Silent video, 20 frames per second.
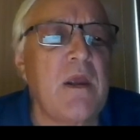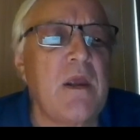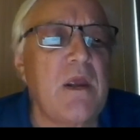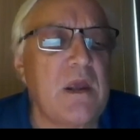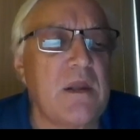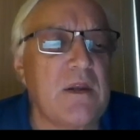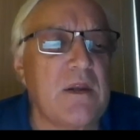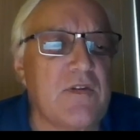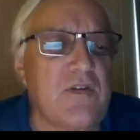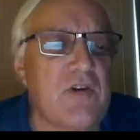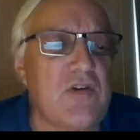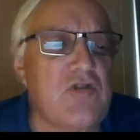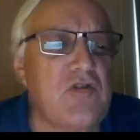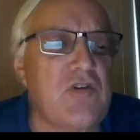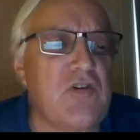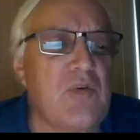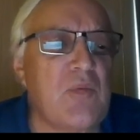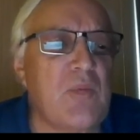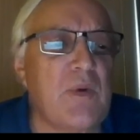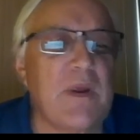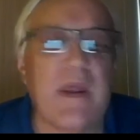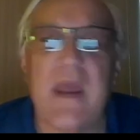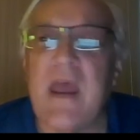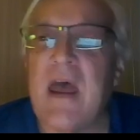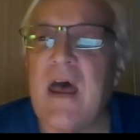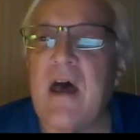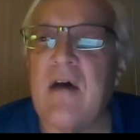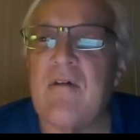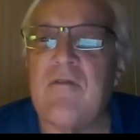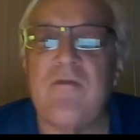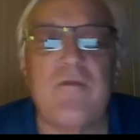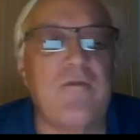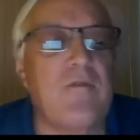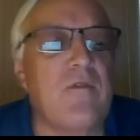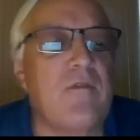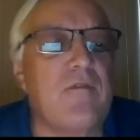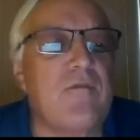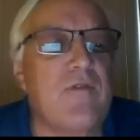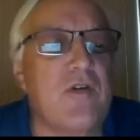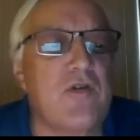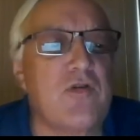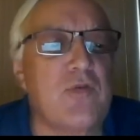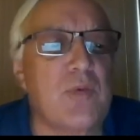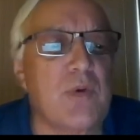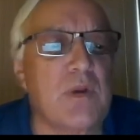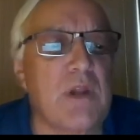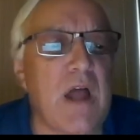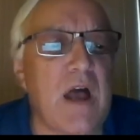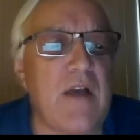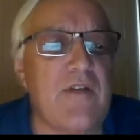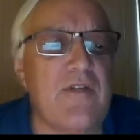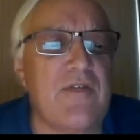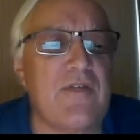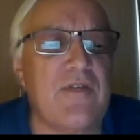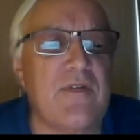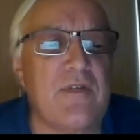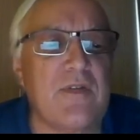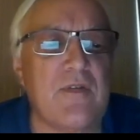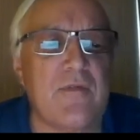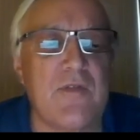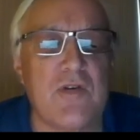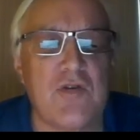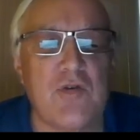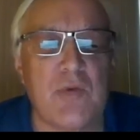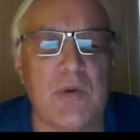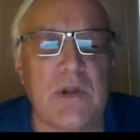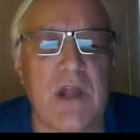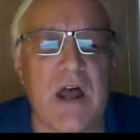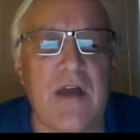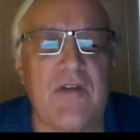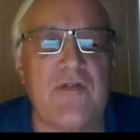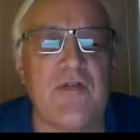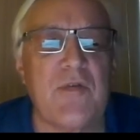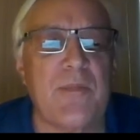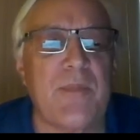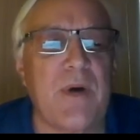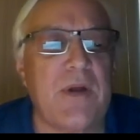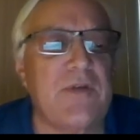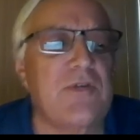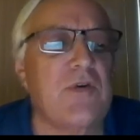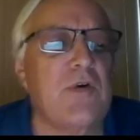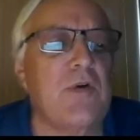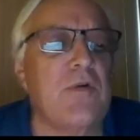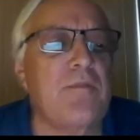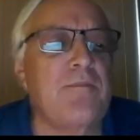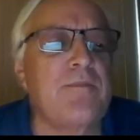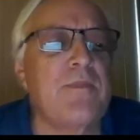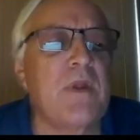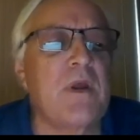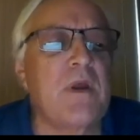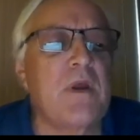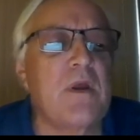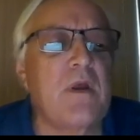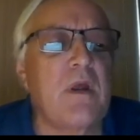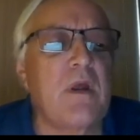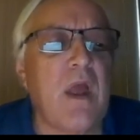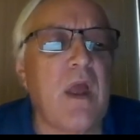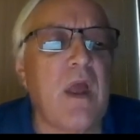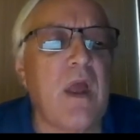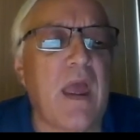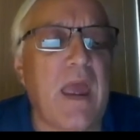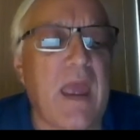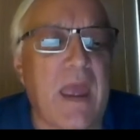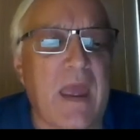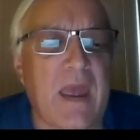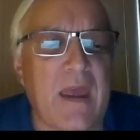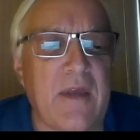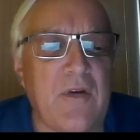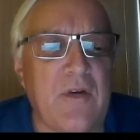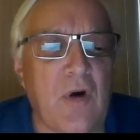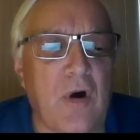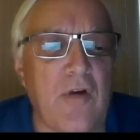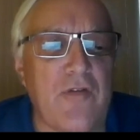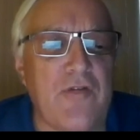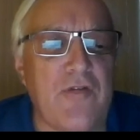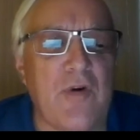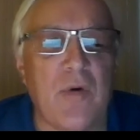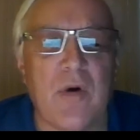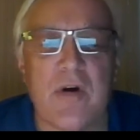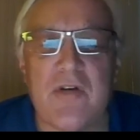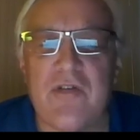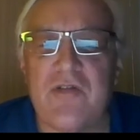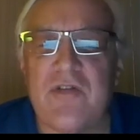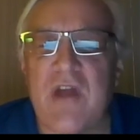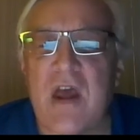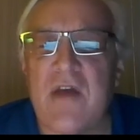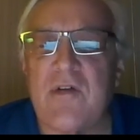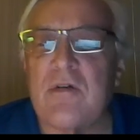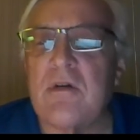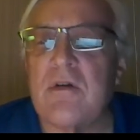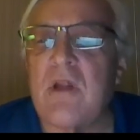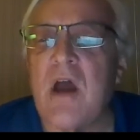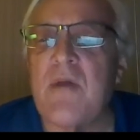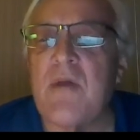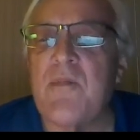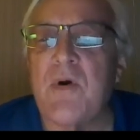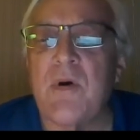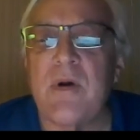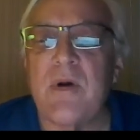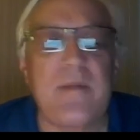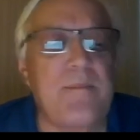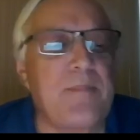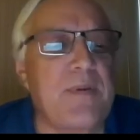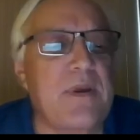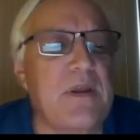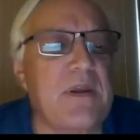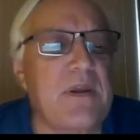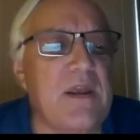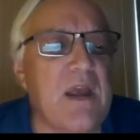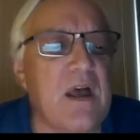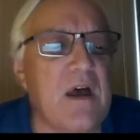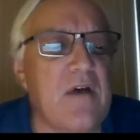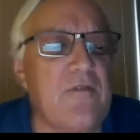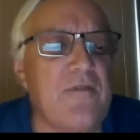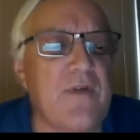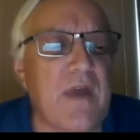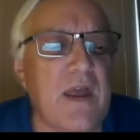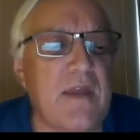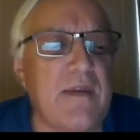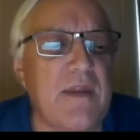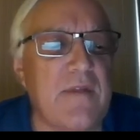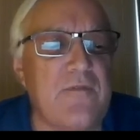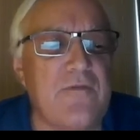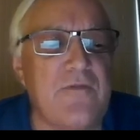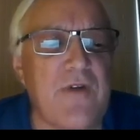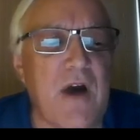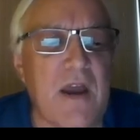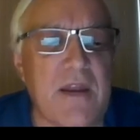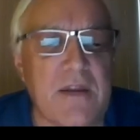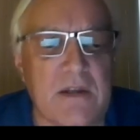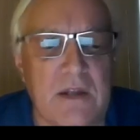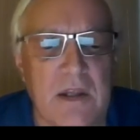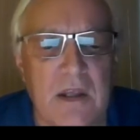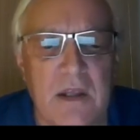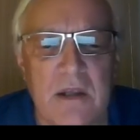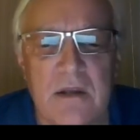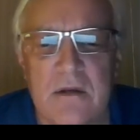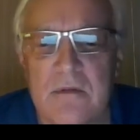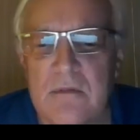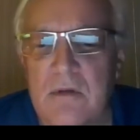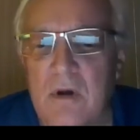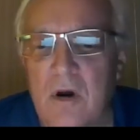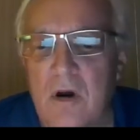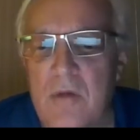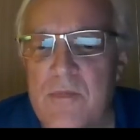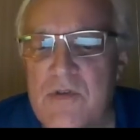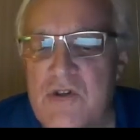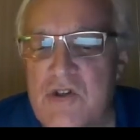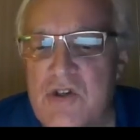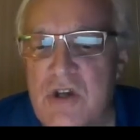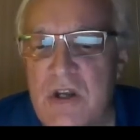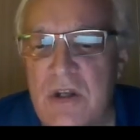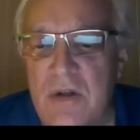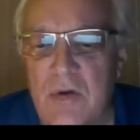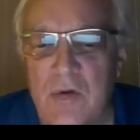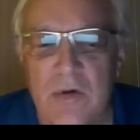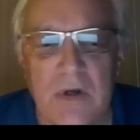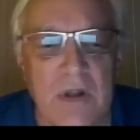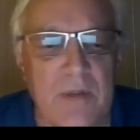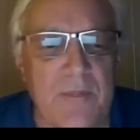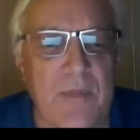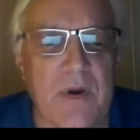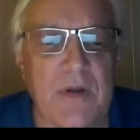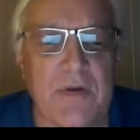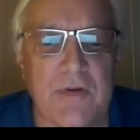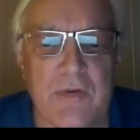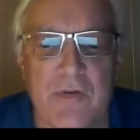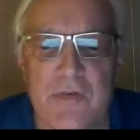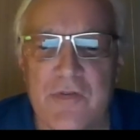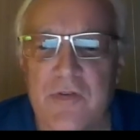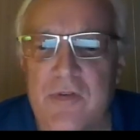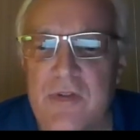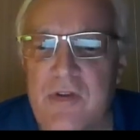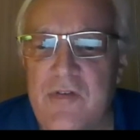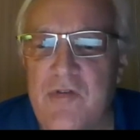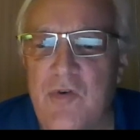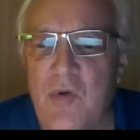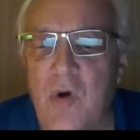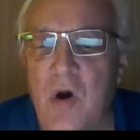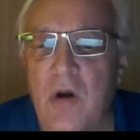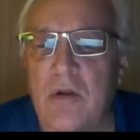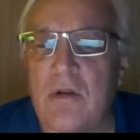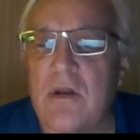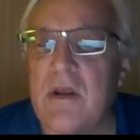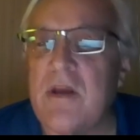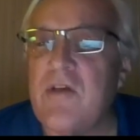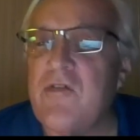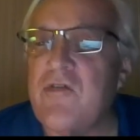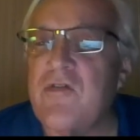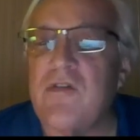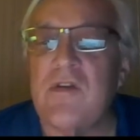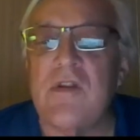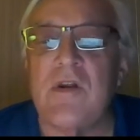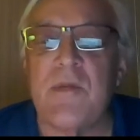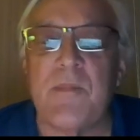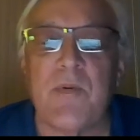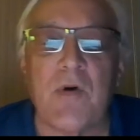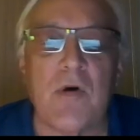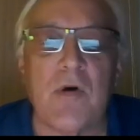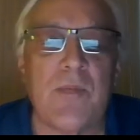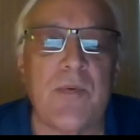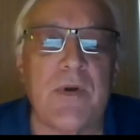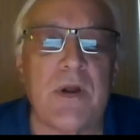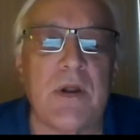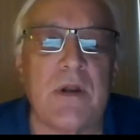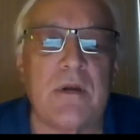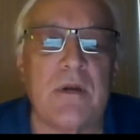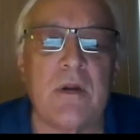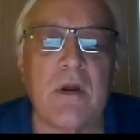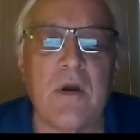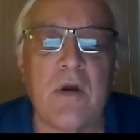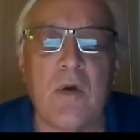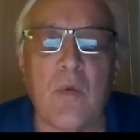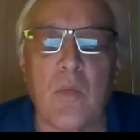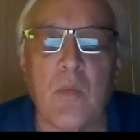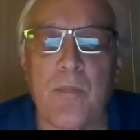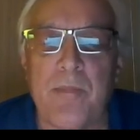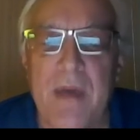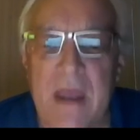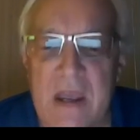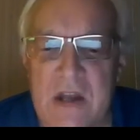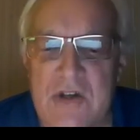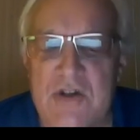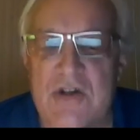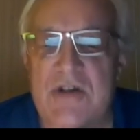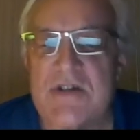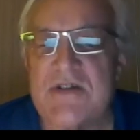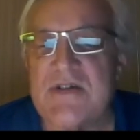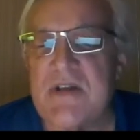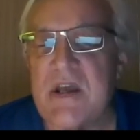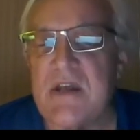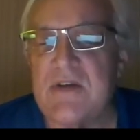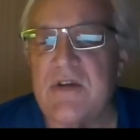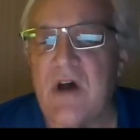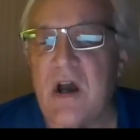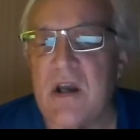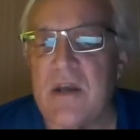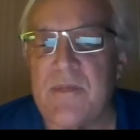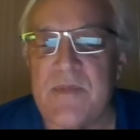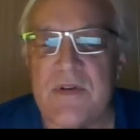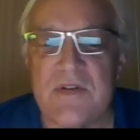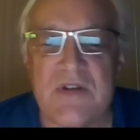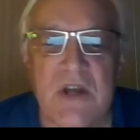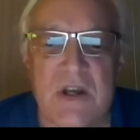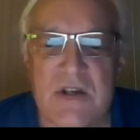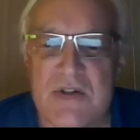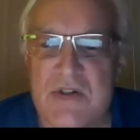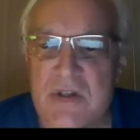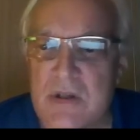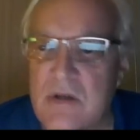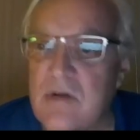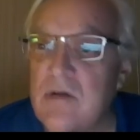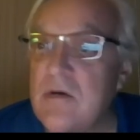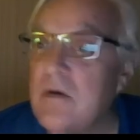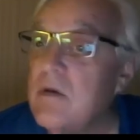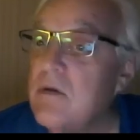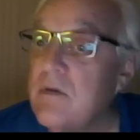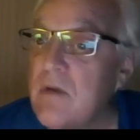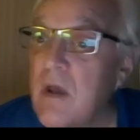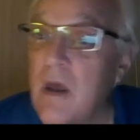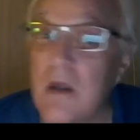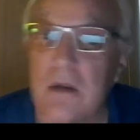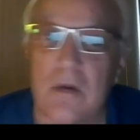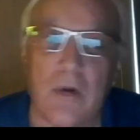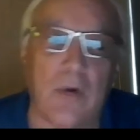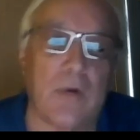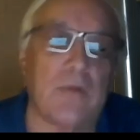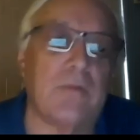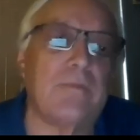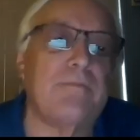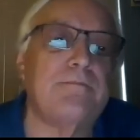In addition, we have the visualizer bundle, and also our standard library PDF, and then finally our machine learning bundle. So these are all links to the appropriate pages and documentation that you can download.